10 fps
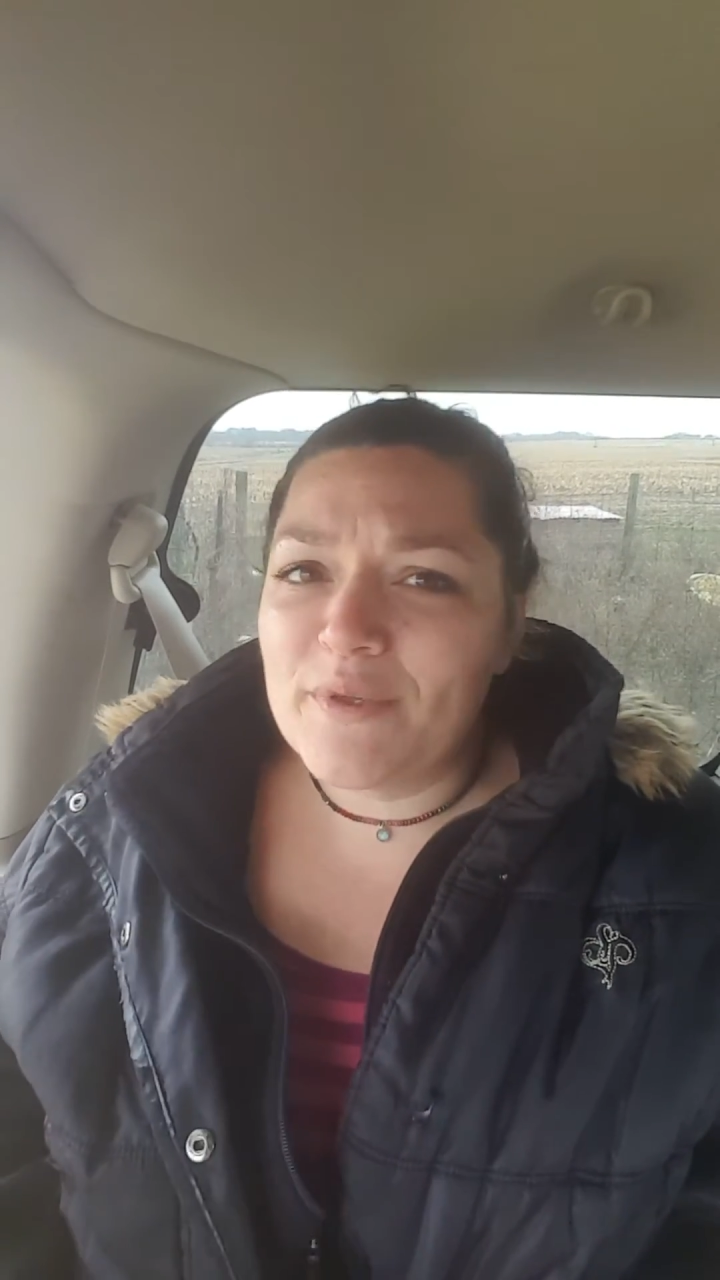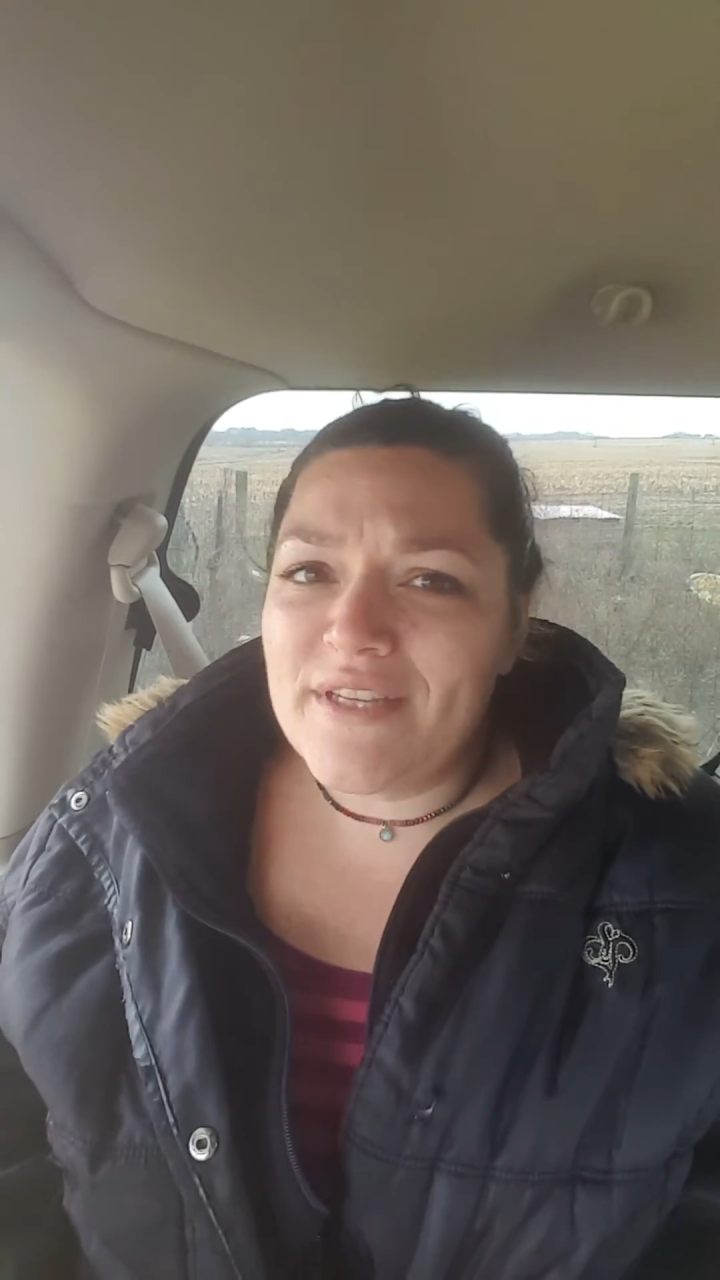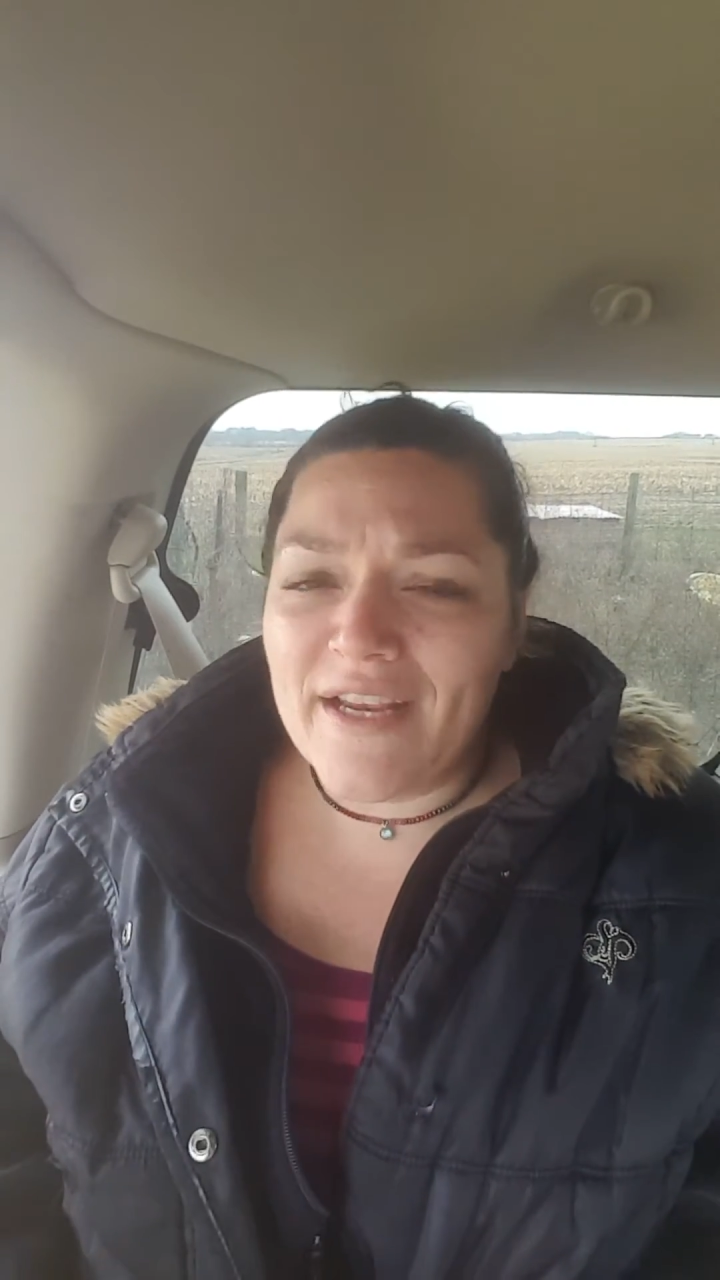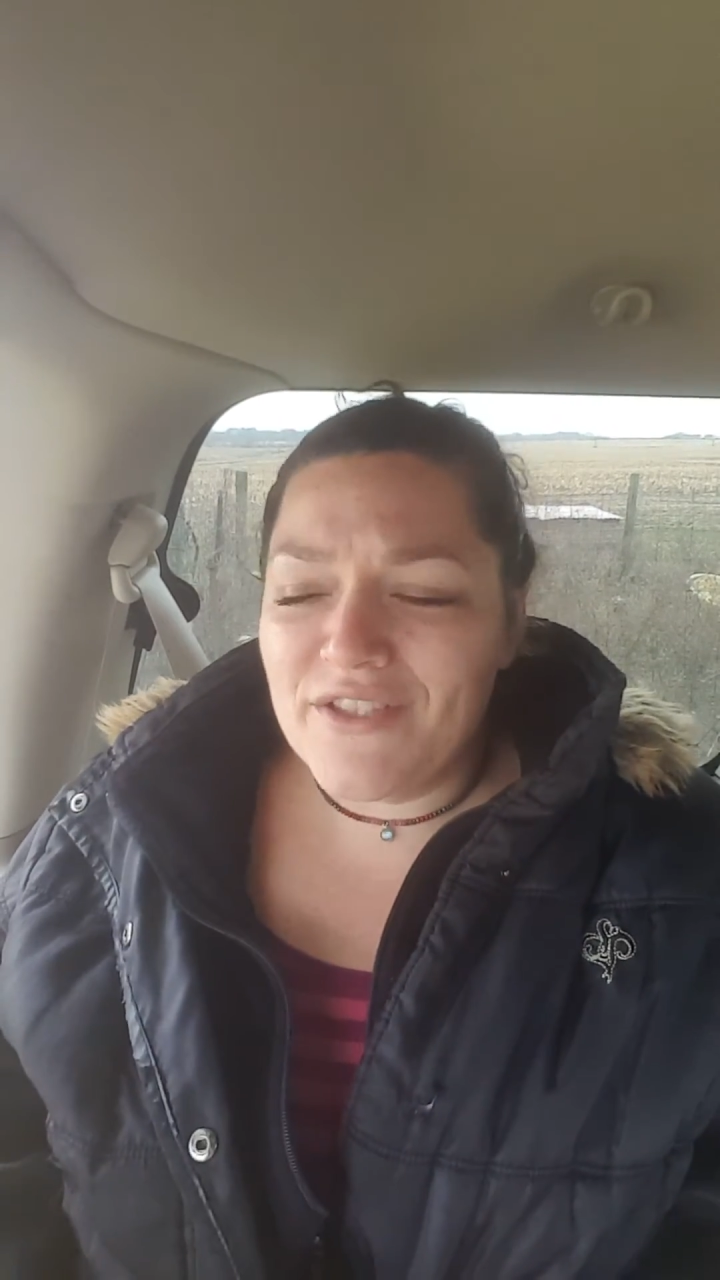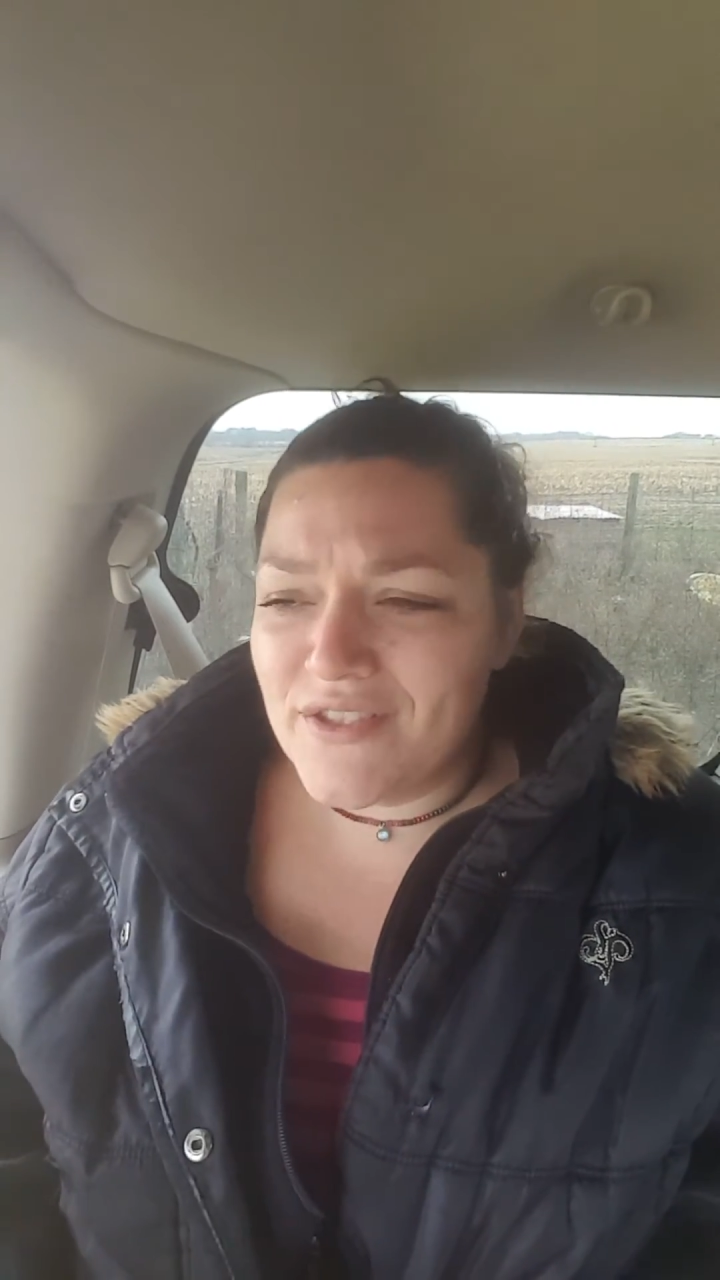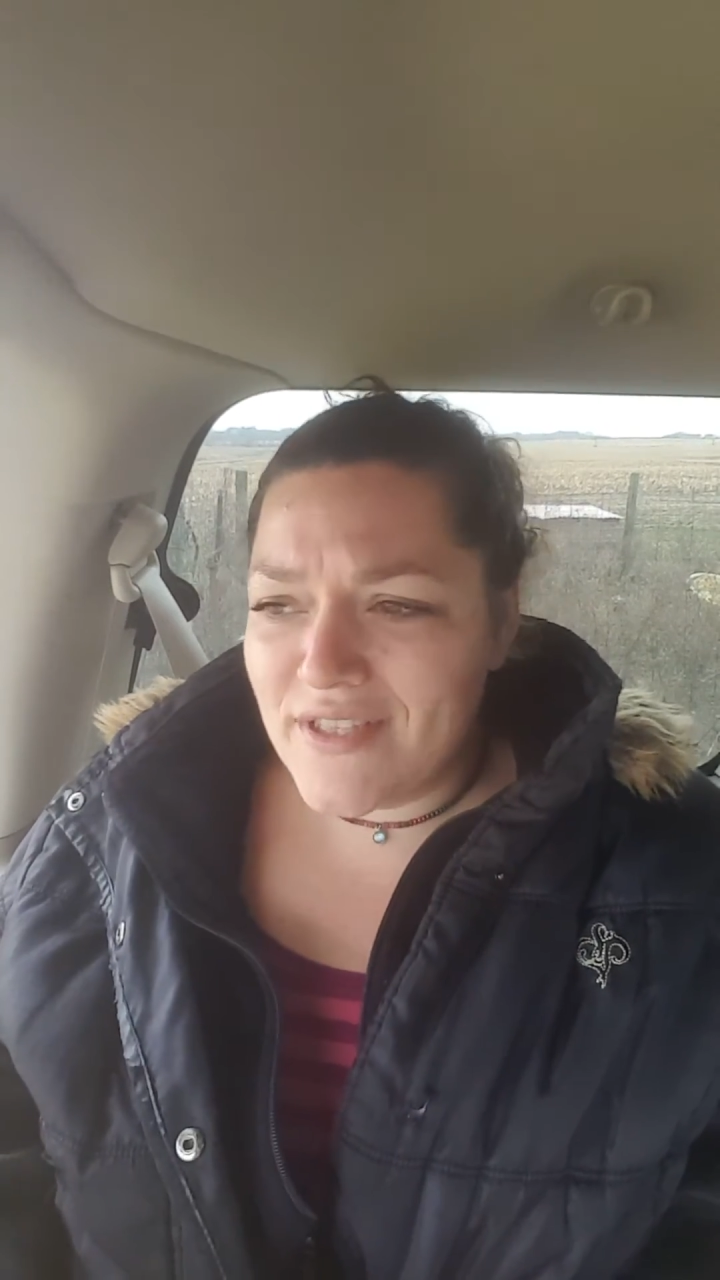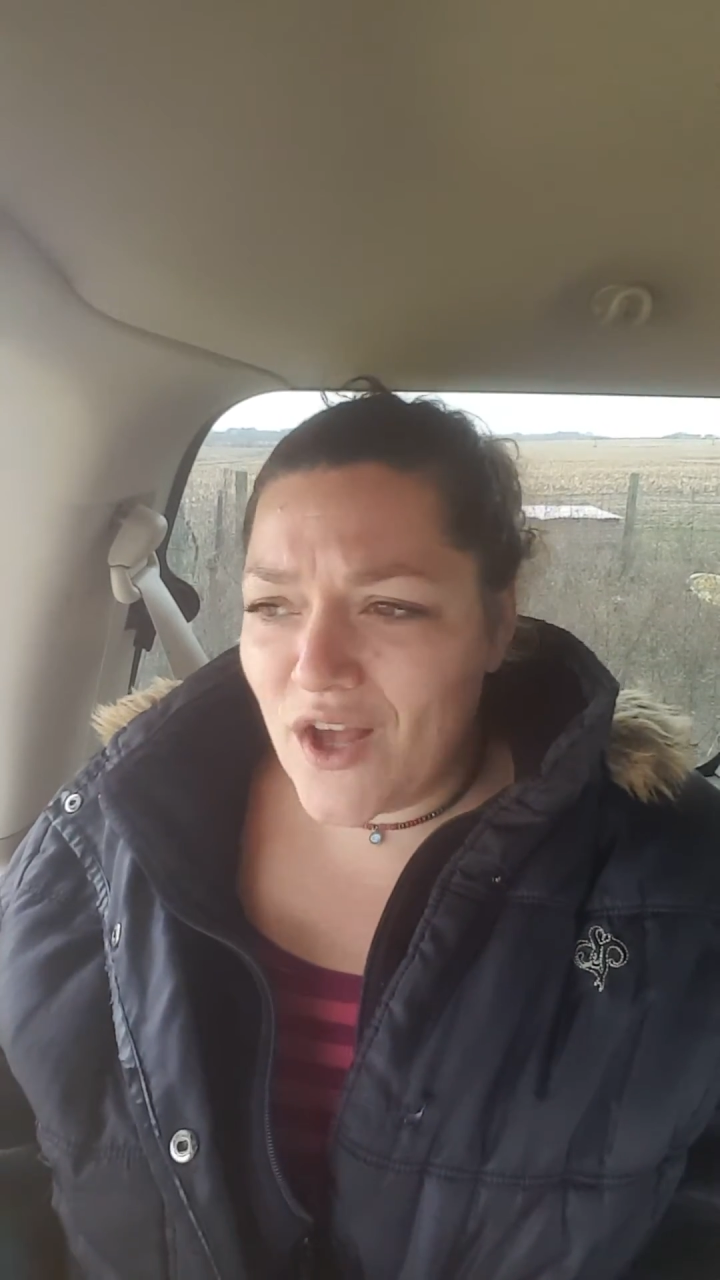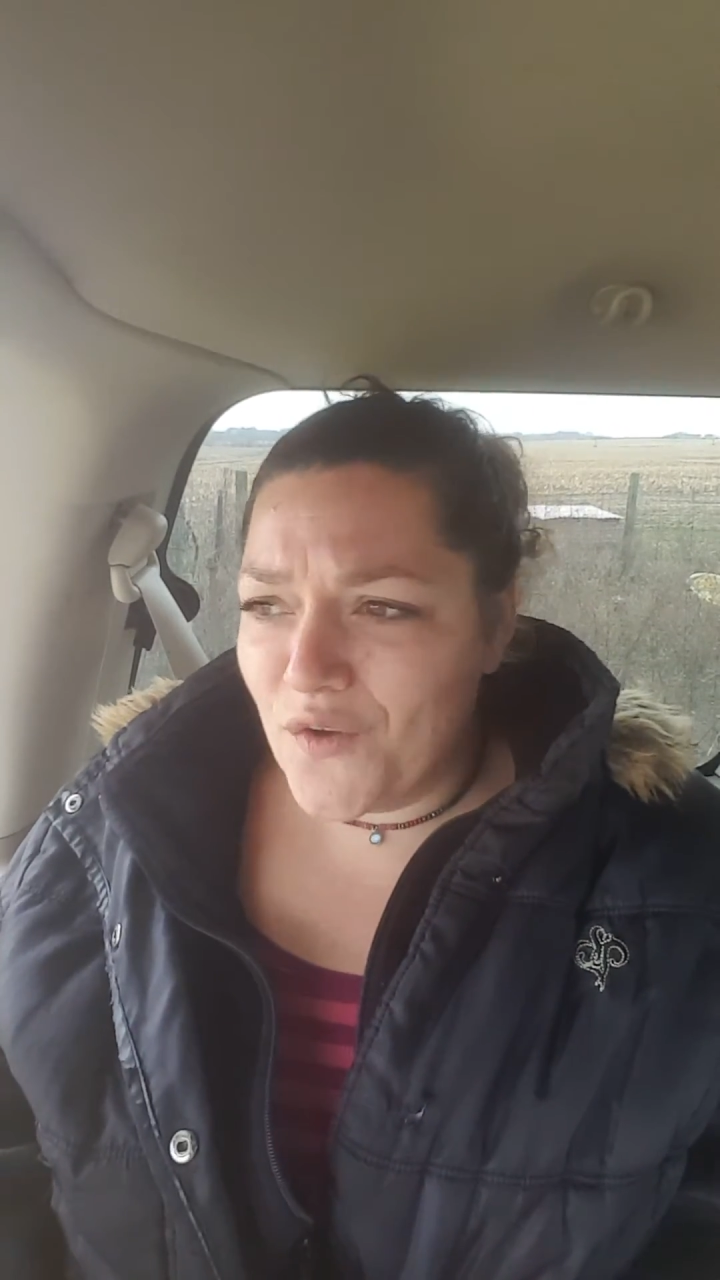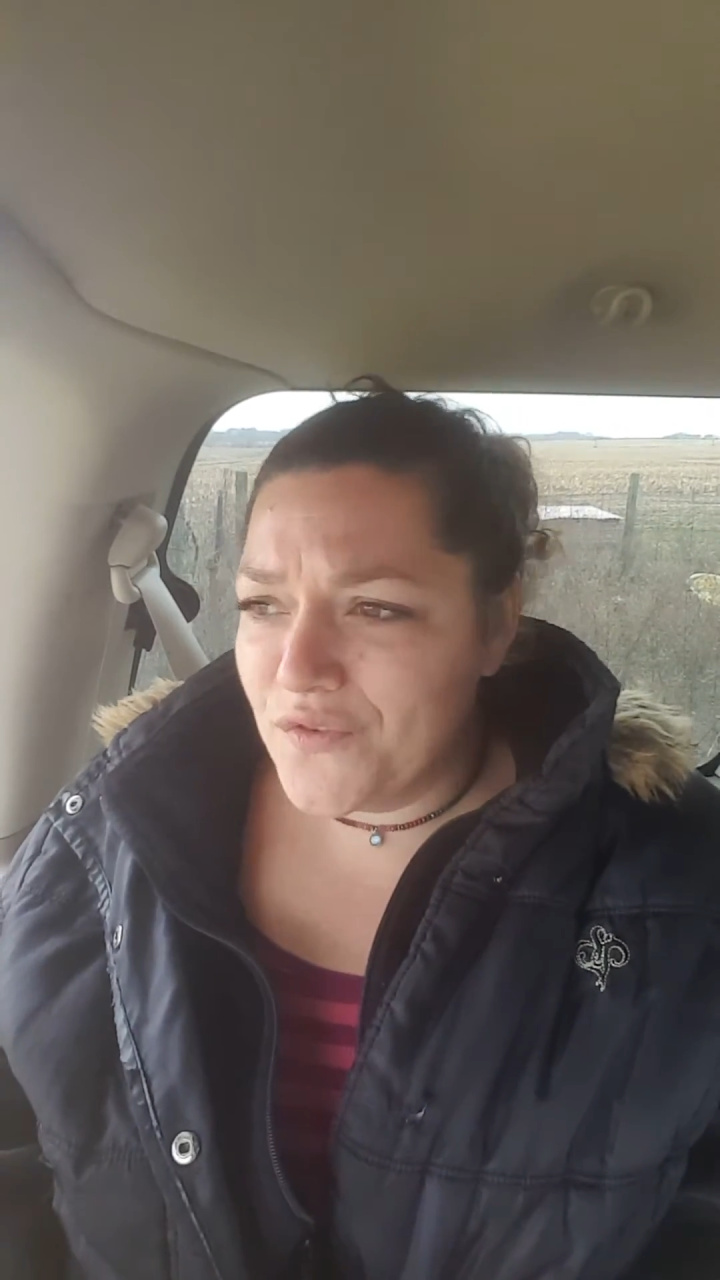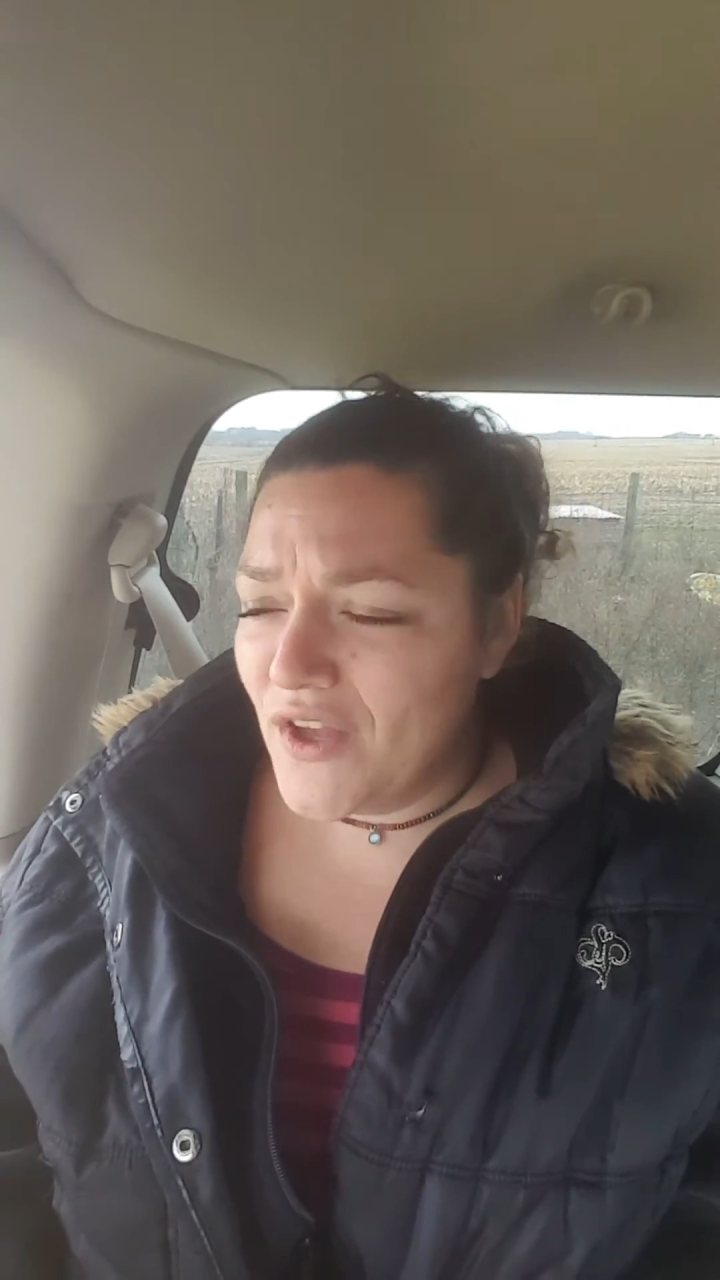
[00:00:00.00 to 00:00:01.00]
protect
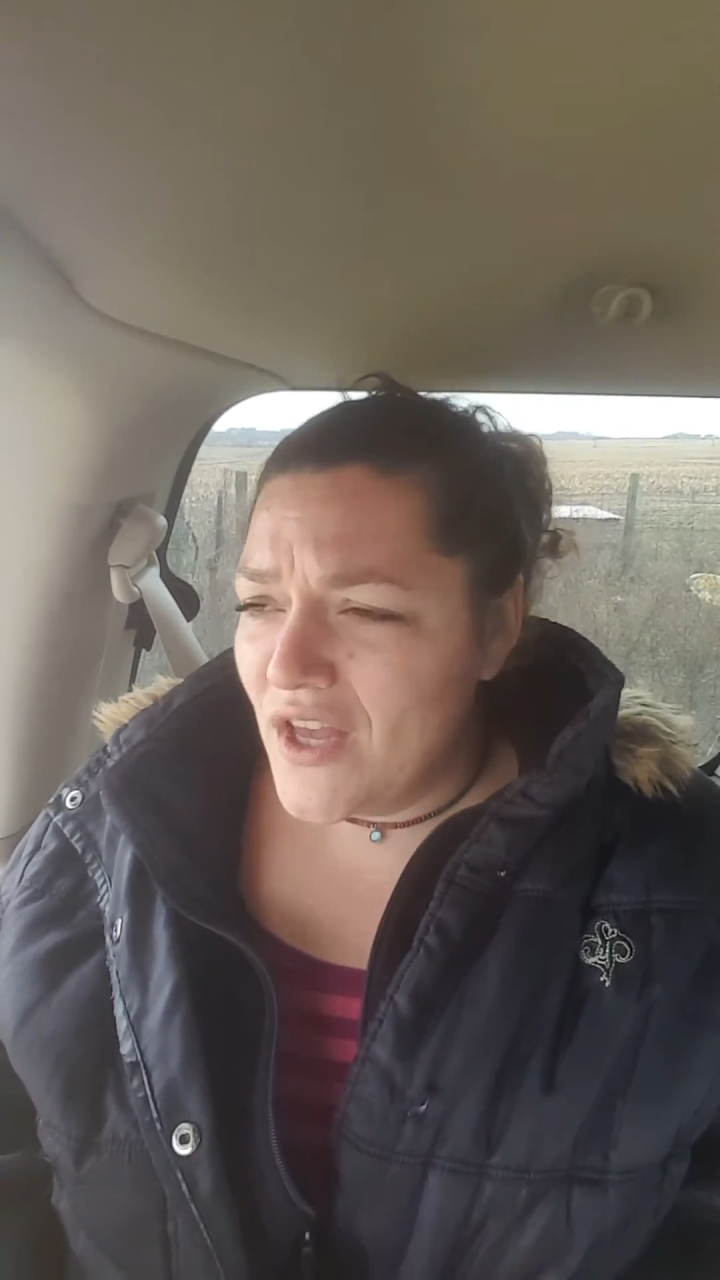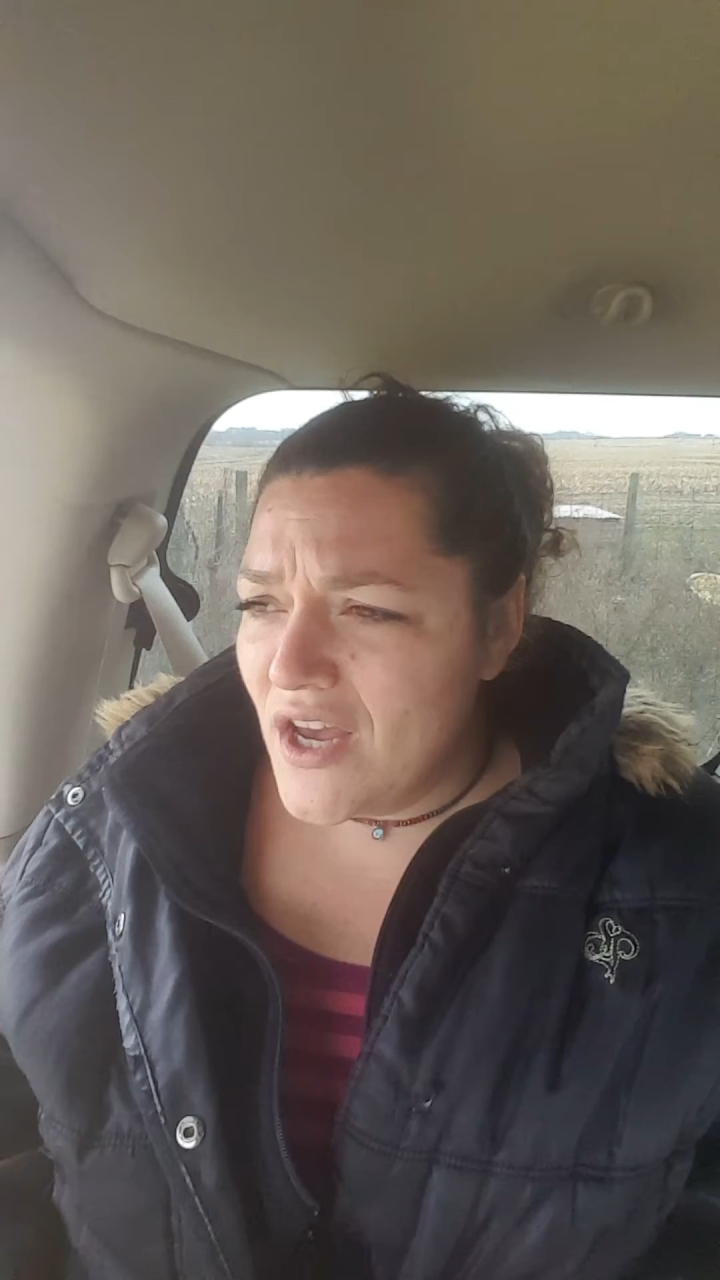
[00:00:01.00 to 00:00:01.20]
yourself